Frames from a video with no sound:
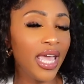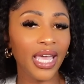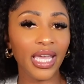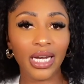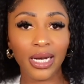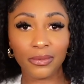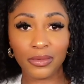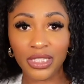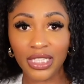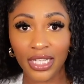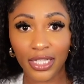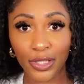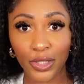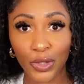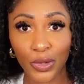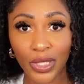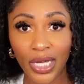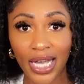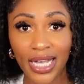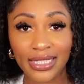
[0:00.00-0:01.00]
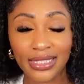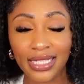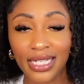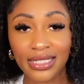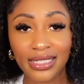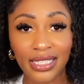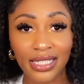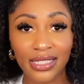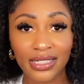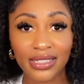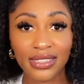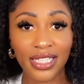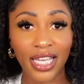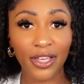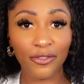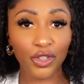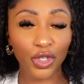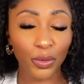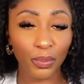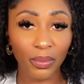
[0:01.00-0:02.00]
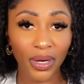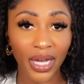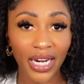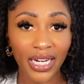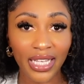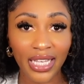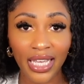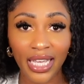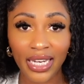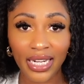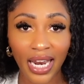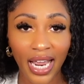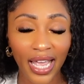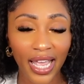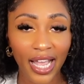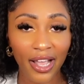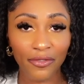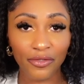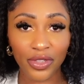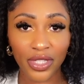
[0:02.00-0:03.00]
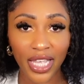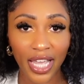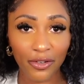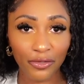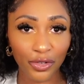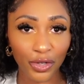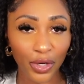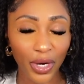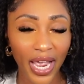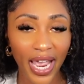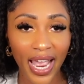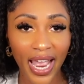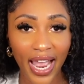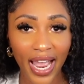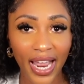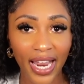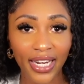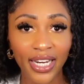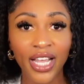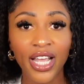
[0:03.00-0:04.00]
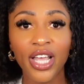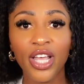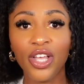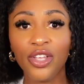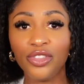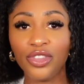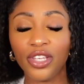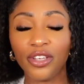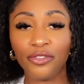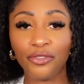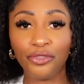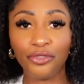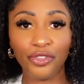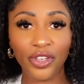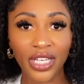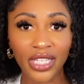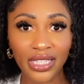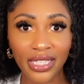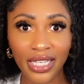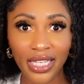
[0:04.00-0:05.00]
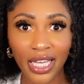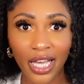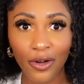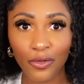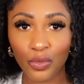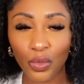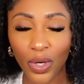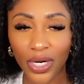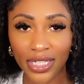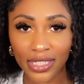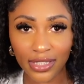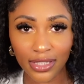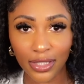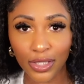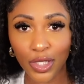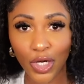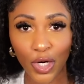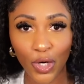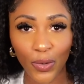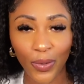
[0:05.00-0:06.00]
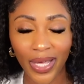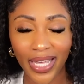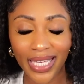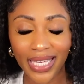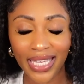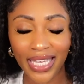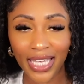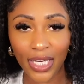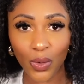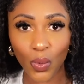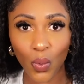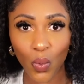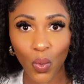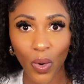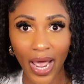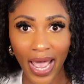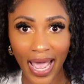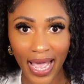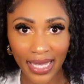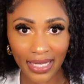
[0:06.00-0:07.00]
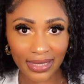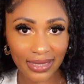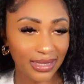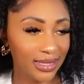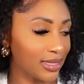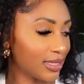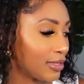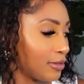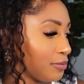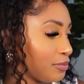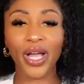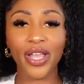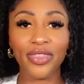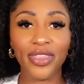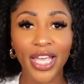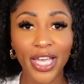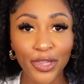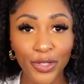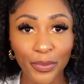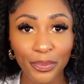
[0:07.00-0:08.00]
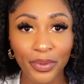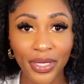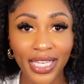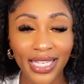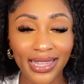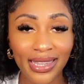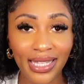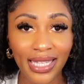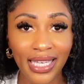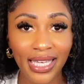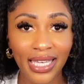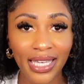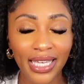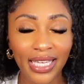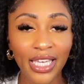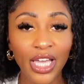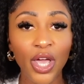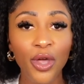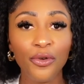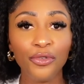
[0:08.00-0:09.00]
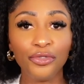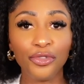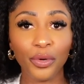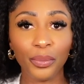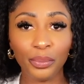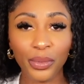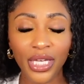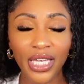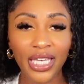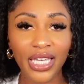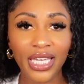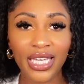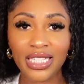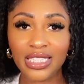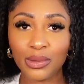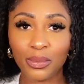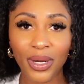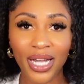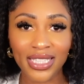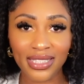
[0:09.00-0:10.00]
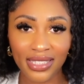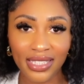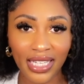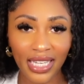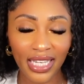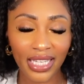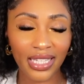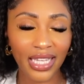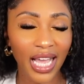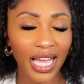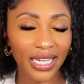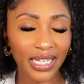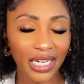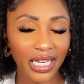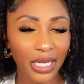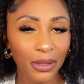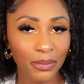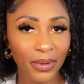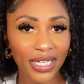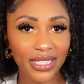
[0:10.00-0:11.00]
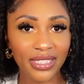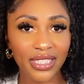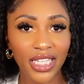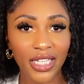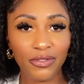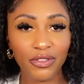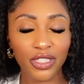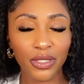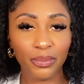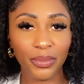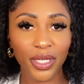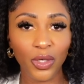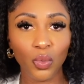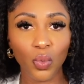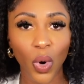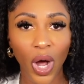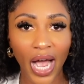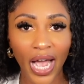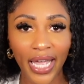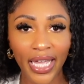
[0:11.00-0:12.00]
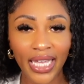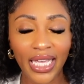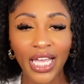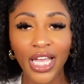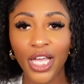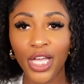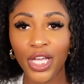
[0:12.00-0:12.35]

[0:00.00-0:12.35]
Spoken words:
And I'm telling you guys, that's going to save you money. And I have never had the feeling of wanting to go and get waxed. Another big thing for me is my teeth. I need my teeth to be white.